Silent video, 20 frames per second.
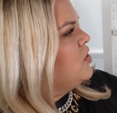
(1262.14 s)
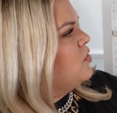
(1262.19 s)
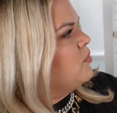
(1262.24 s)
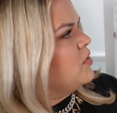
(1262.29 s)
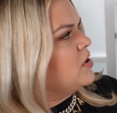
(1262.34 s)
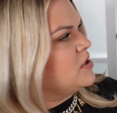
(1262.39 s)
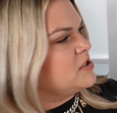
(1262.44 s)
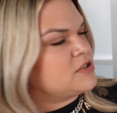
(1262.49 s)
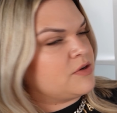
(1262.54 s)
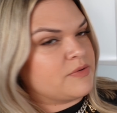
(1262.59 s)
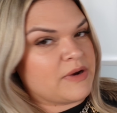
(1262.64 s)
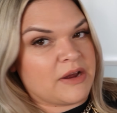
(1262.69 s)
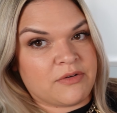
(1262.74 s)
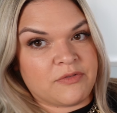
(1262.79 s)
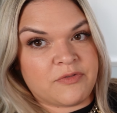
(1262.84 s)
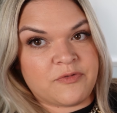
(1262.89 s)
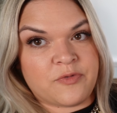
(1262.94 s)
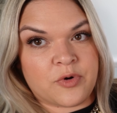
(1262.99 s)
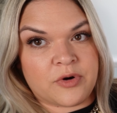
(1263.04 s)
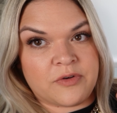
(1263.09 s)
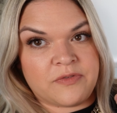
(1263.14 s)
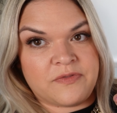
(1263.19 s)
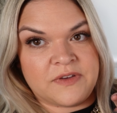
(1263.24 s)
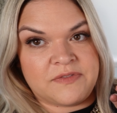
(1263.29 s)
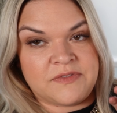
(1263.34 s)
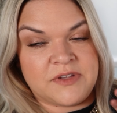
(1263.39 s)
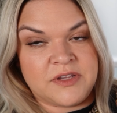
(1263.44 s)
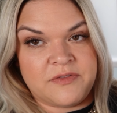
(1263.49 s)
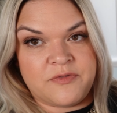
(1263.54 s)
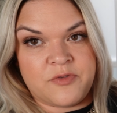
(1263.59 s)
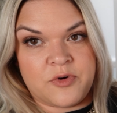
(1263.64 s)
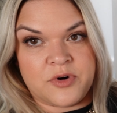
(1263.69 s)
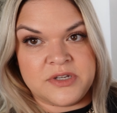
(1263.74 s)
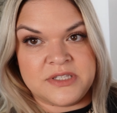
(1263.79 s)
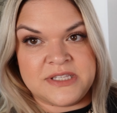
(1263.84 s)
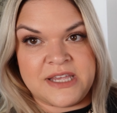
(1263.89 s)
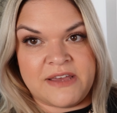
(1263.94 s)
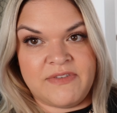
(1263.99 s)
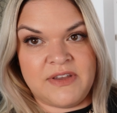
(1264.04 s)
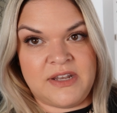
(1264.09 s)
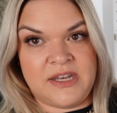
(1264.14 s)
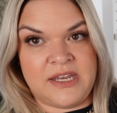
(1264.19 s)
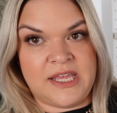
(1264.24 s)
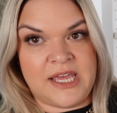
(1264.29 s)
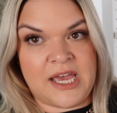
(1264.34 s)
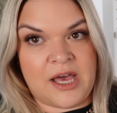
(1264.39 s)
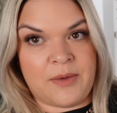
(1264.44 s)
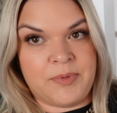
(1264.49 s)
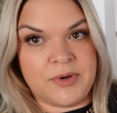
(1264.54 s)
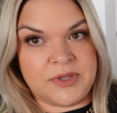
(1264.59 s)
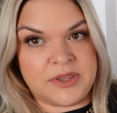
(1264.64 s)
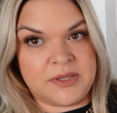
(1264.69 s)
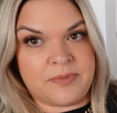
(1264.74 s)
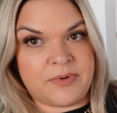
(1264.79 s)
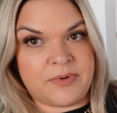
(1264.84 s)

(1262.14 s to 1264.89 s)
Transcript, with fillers: was around four fifty, four seventy. I'll put the